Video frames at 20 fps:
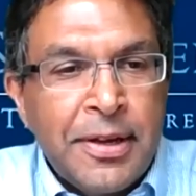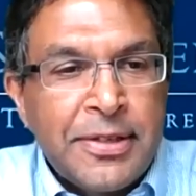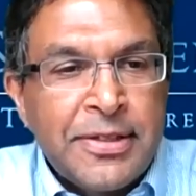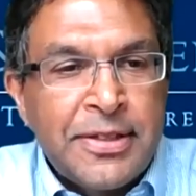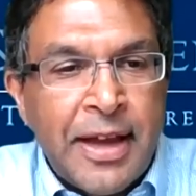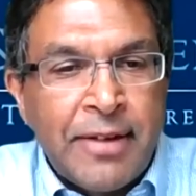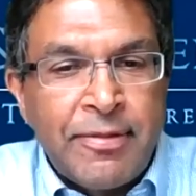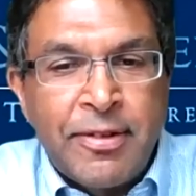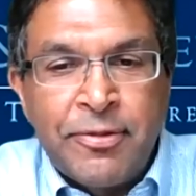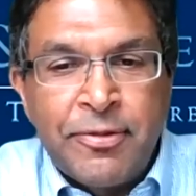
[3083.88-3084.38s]

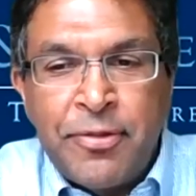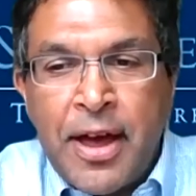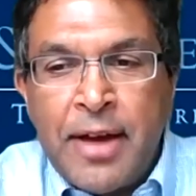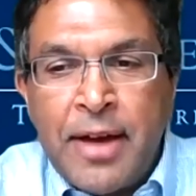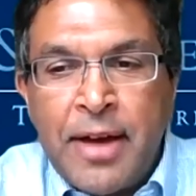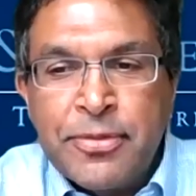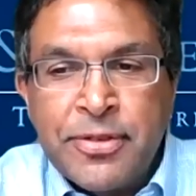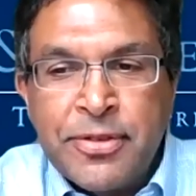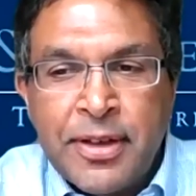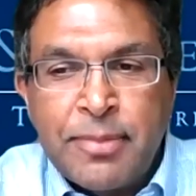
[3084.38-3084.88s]

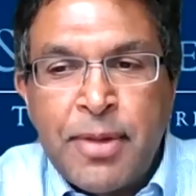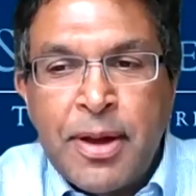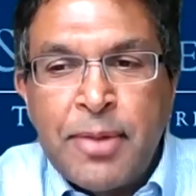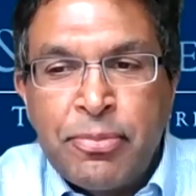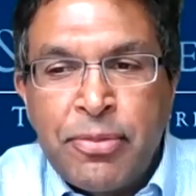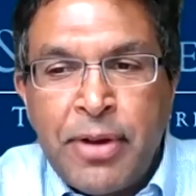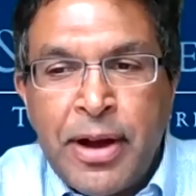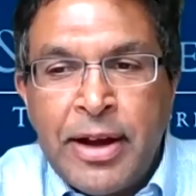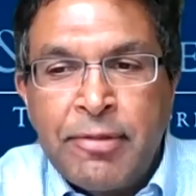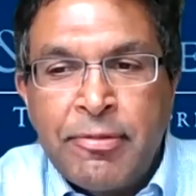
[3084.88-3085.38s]
75% of my
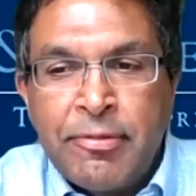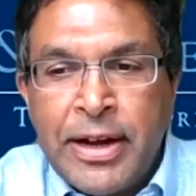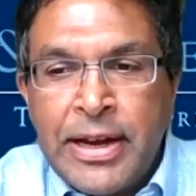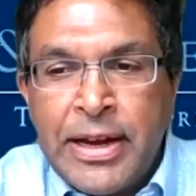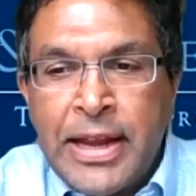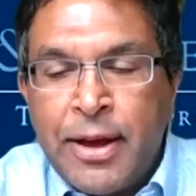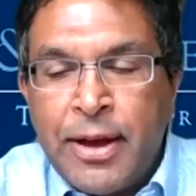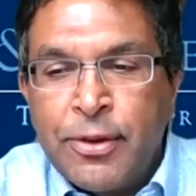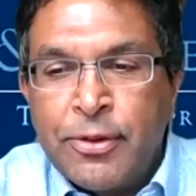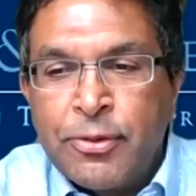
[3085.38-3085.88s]
brain right
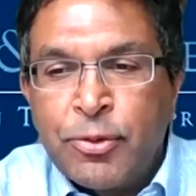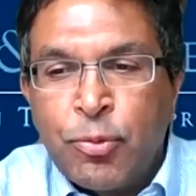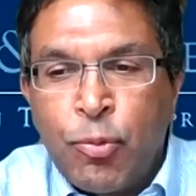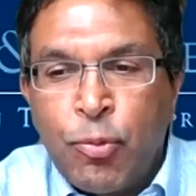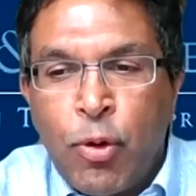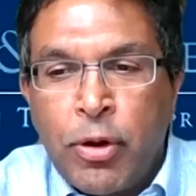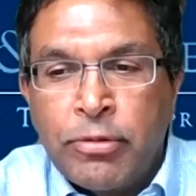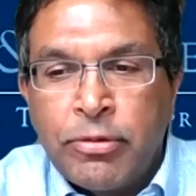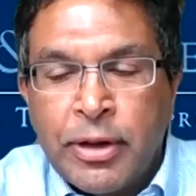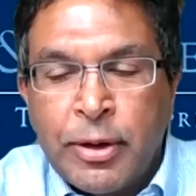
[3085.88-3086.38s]
now is
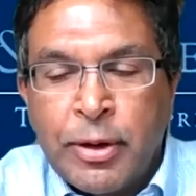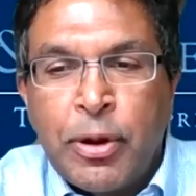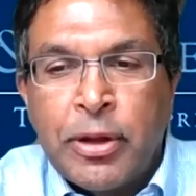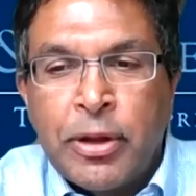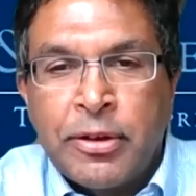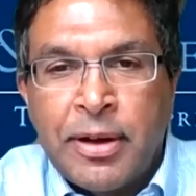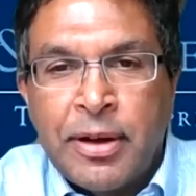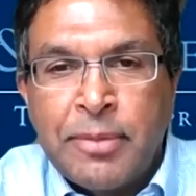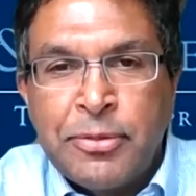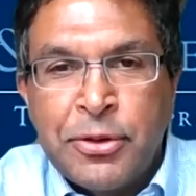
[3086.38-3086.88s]
wondering
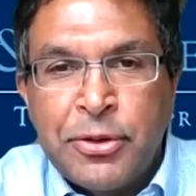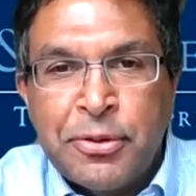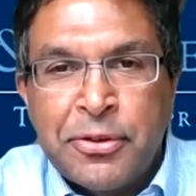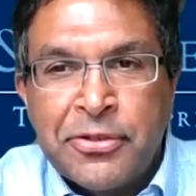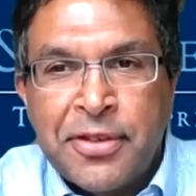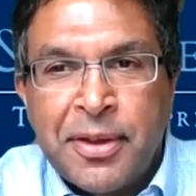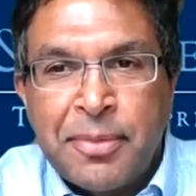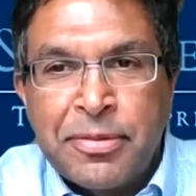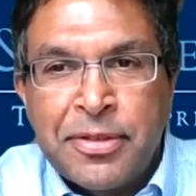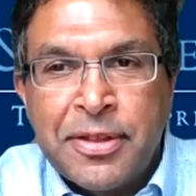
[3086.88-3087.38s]
whether I'm doing
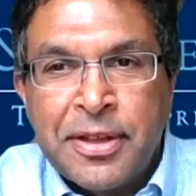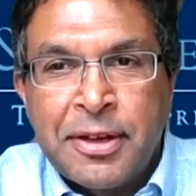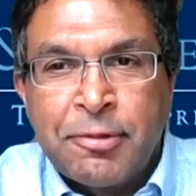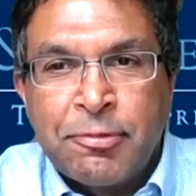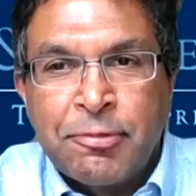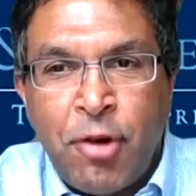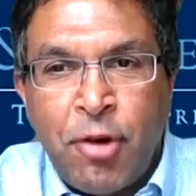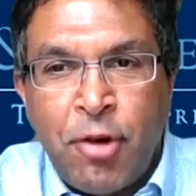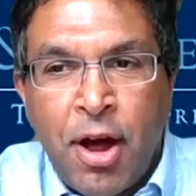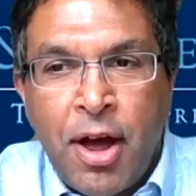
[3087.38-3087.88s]

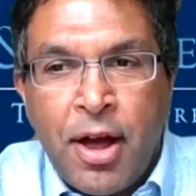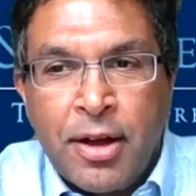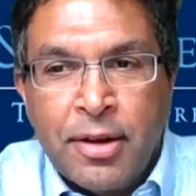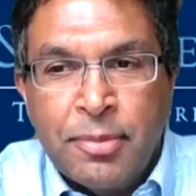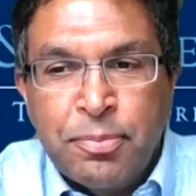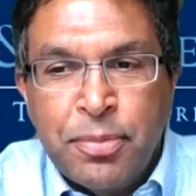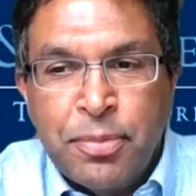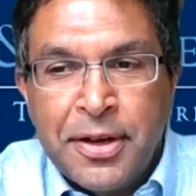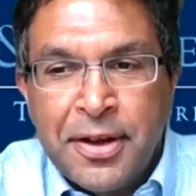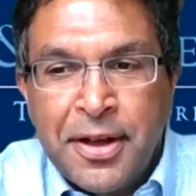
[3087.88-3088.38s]
something
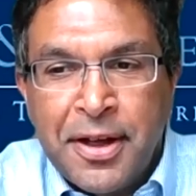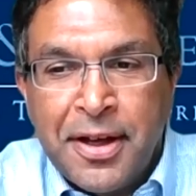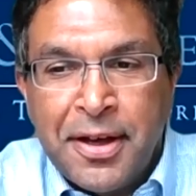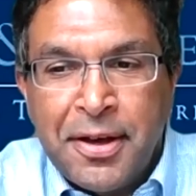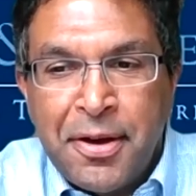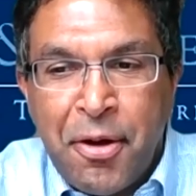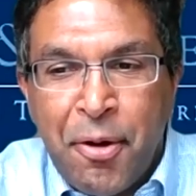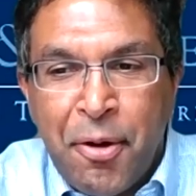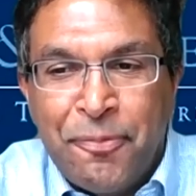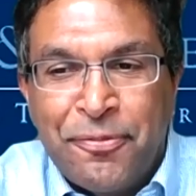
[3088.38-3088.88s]
wrong, but
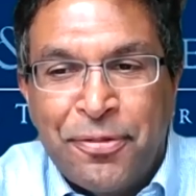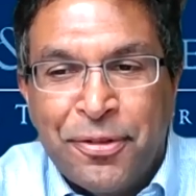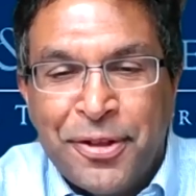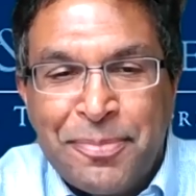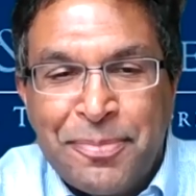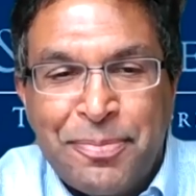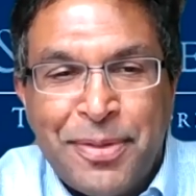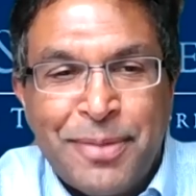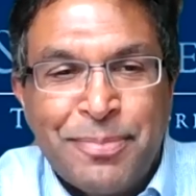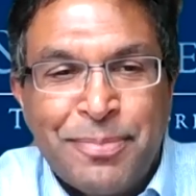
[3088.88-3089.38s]

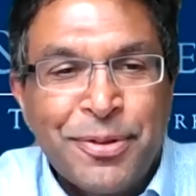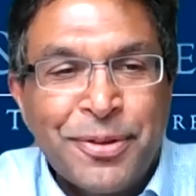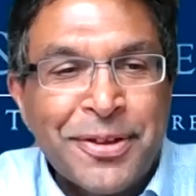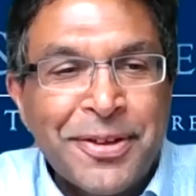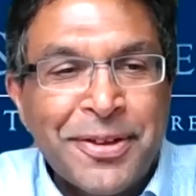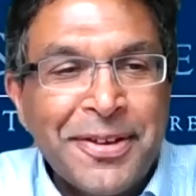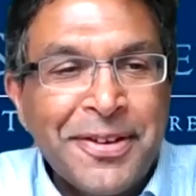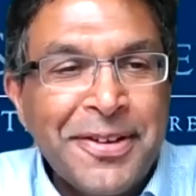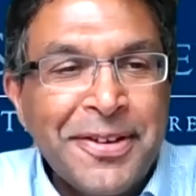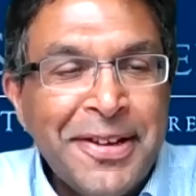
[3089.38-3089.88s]
hopefully people
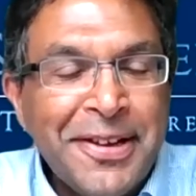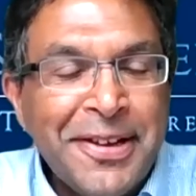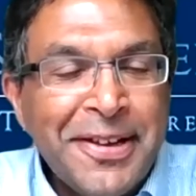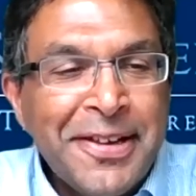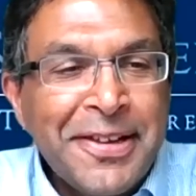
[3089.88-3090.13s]
can